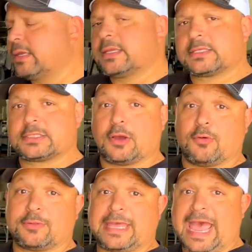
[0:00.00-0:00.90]

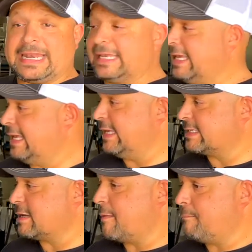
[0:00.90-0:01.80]
So that
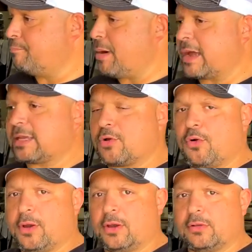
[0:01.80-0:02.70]
is Pocket
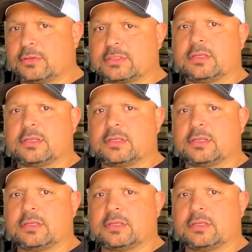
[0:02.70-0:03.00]
Coils